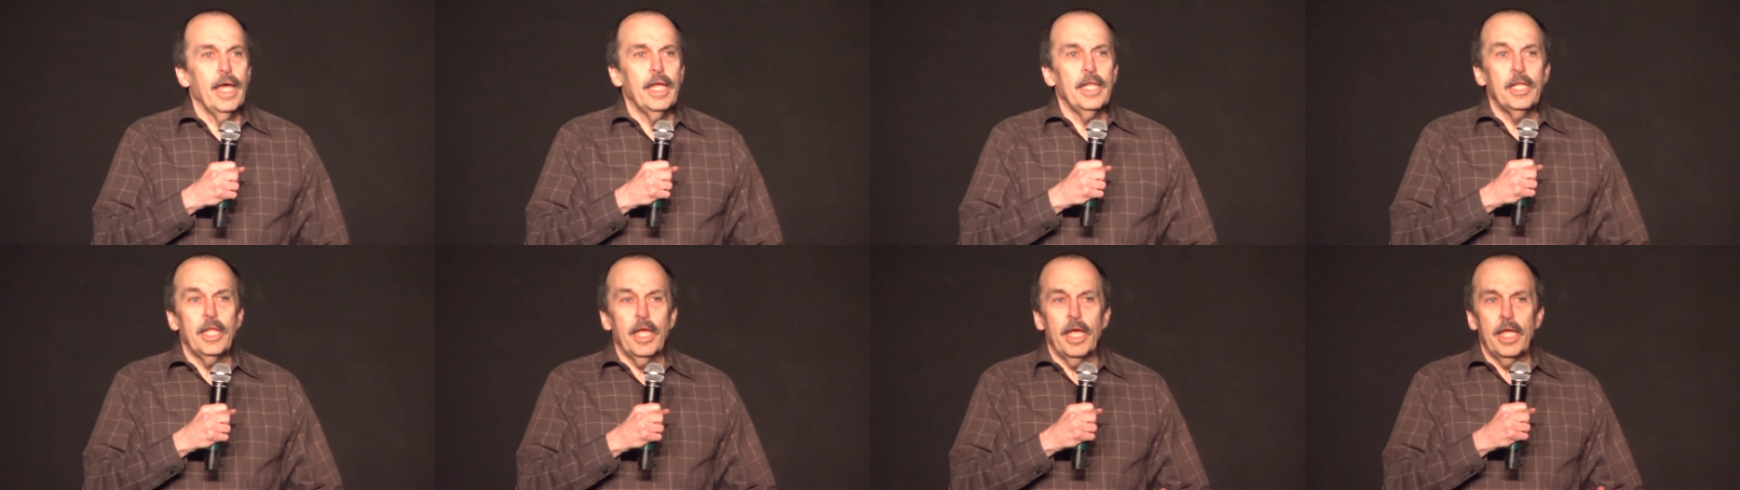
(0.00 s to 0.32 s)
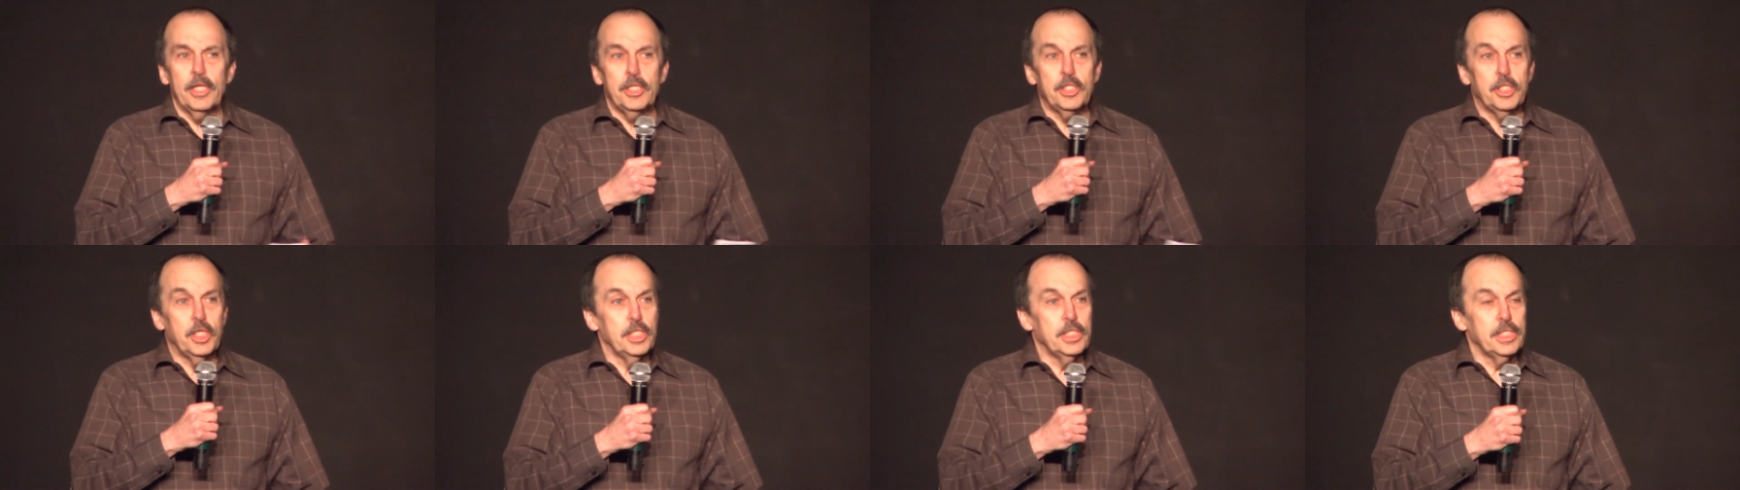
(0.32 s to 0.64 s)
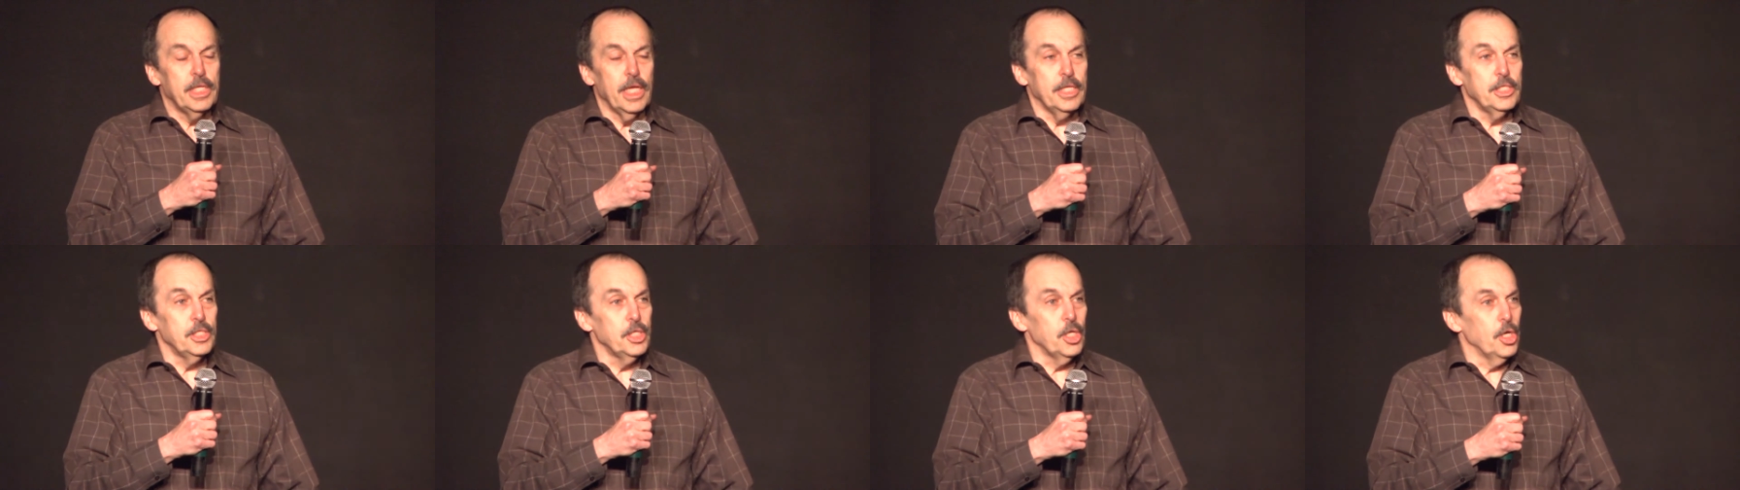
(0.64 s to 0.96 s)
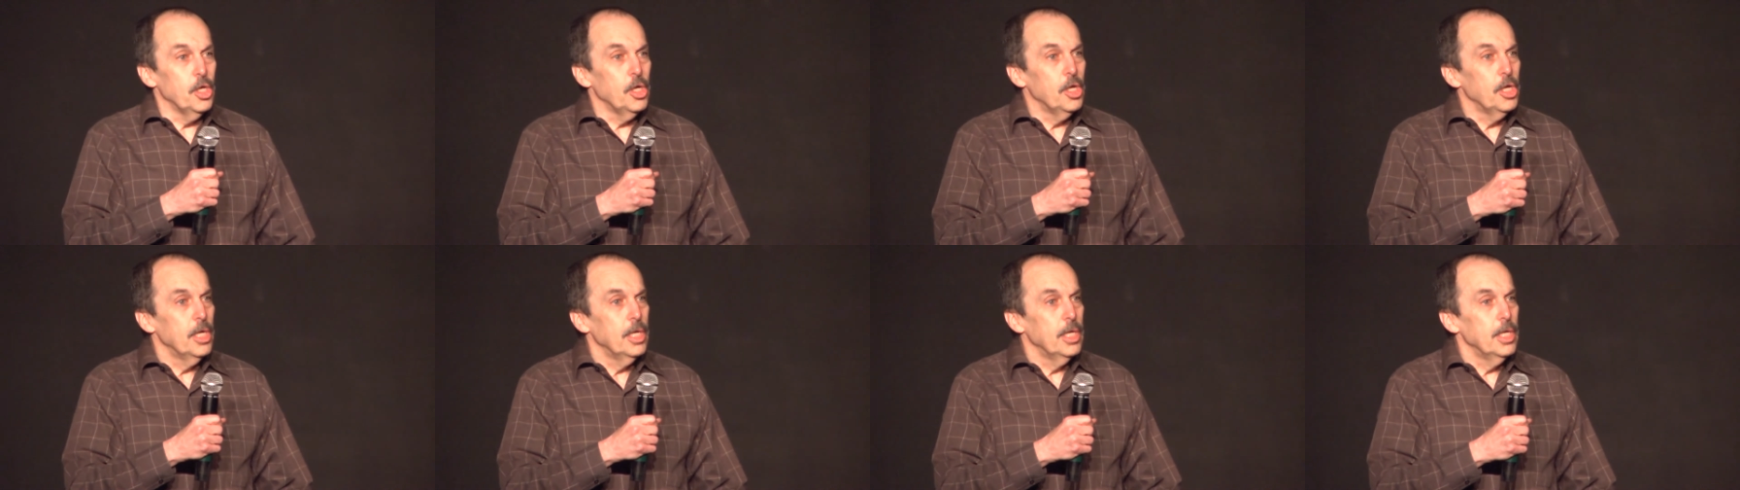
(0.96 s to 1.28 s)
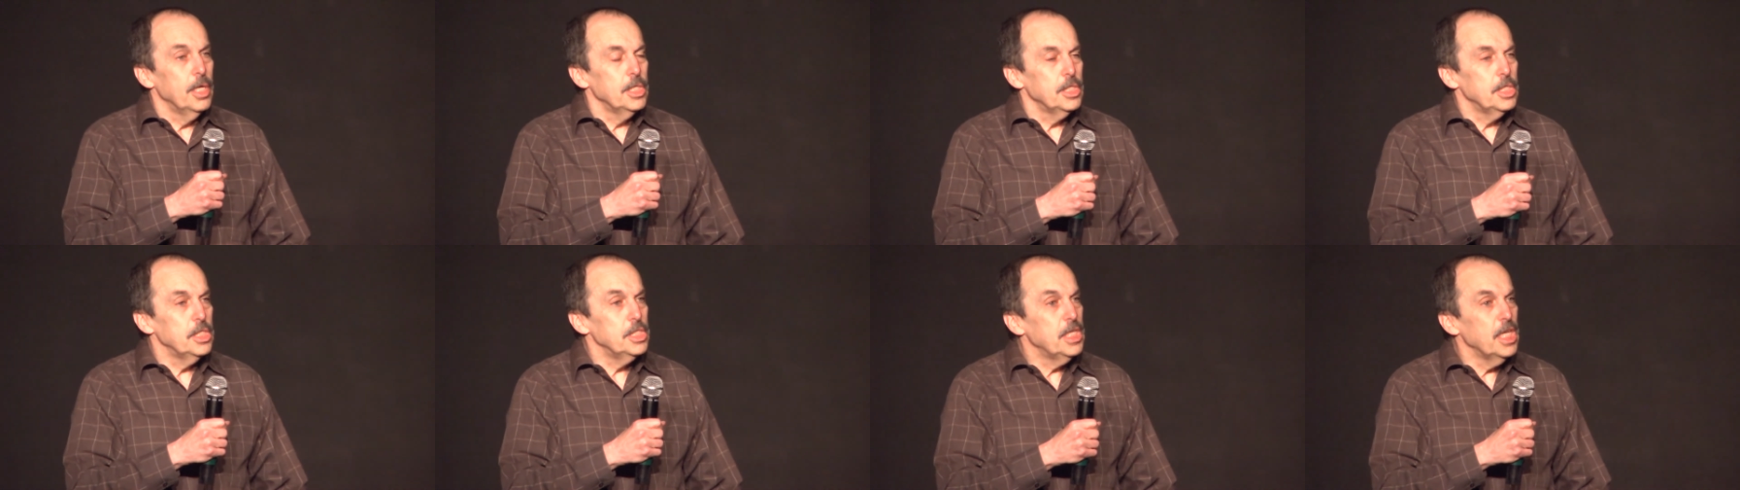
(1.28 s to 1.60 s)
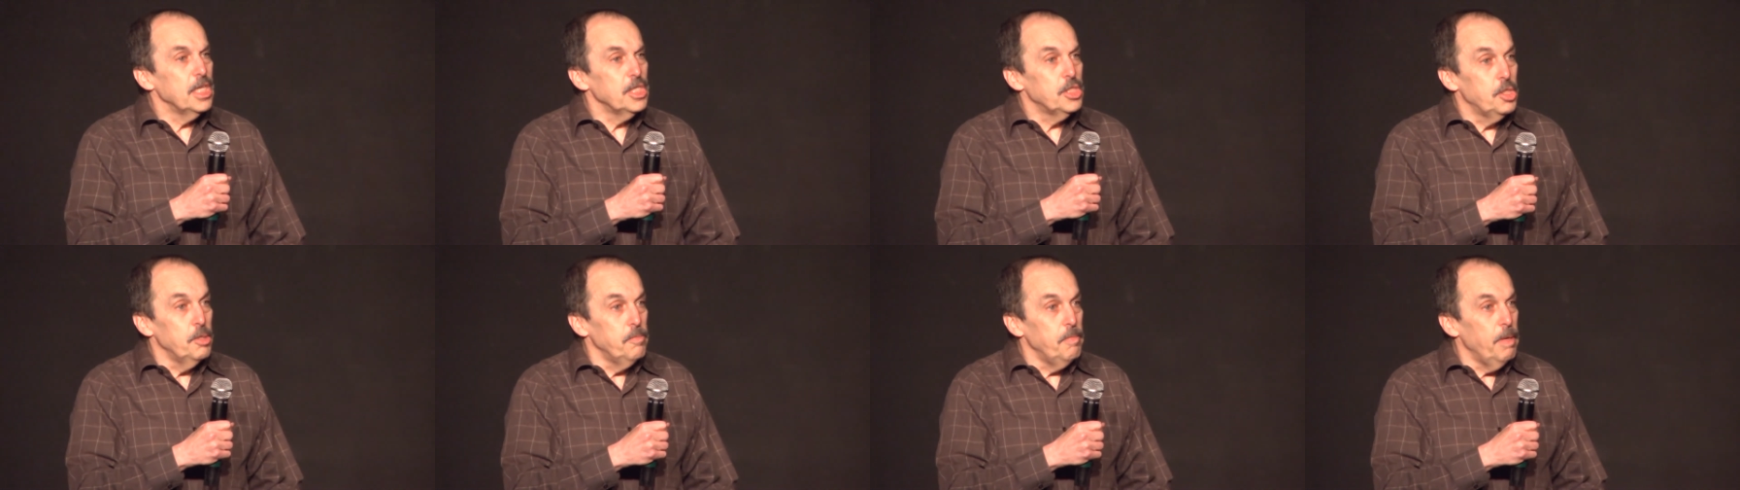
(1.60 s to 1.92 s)
and she
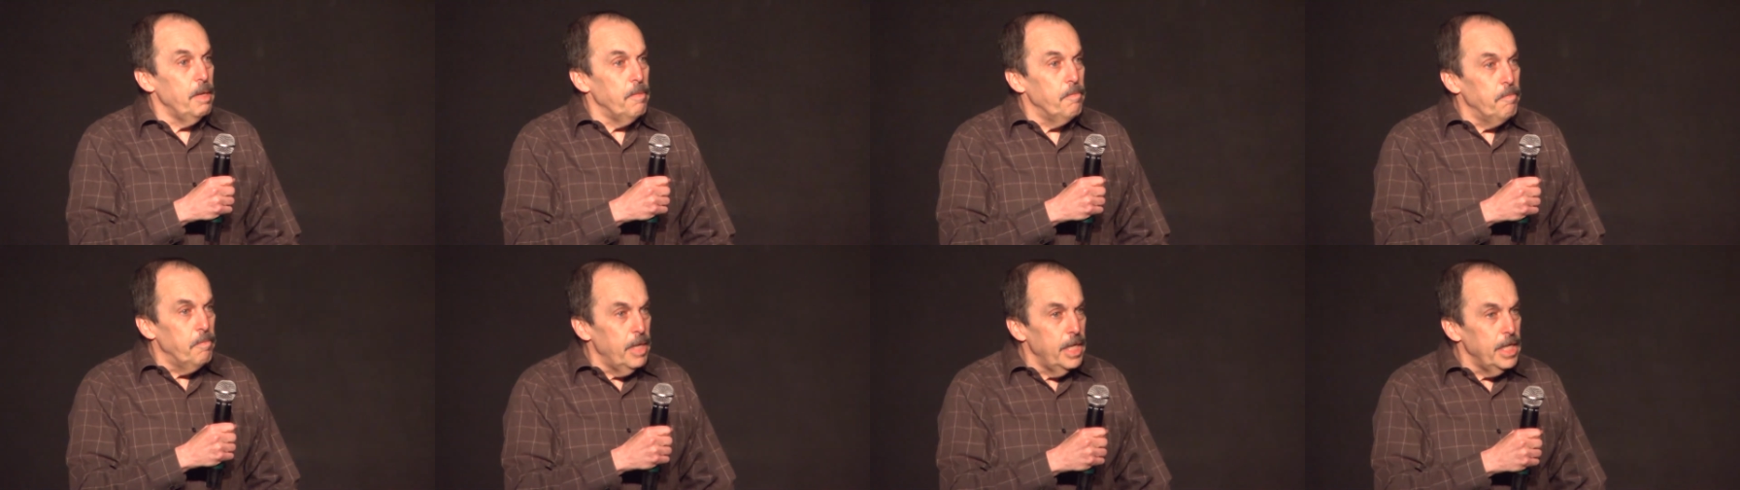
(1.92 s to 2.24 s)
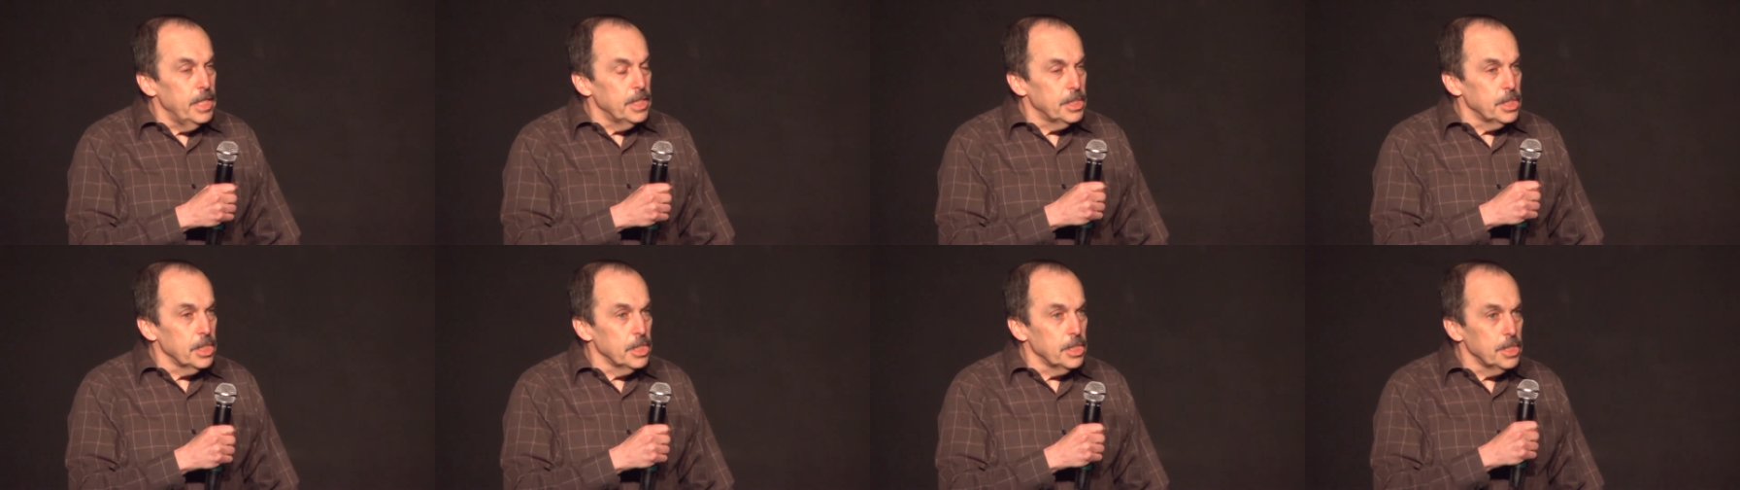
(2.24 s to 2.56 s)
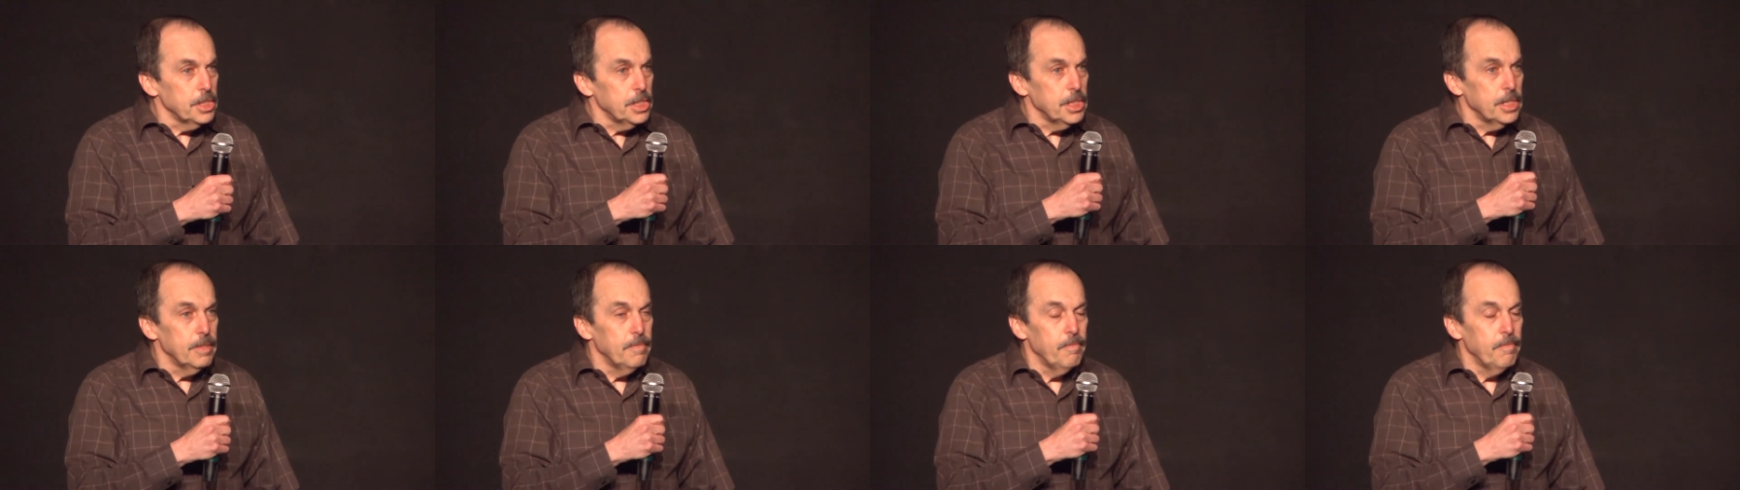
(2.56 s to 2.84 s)
says, do you mean measles?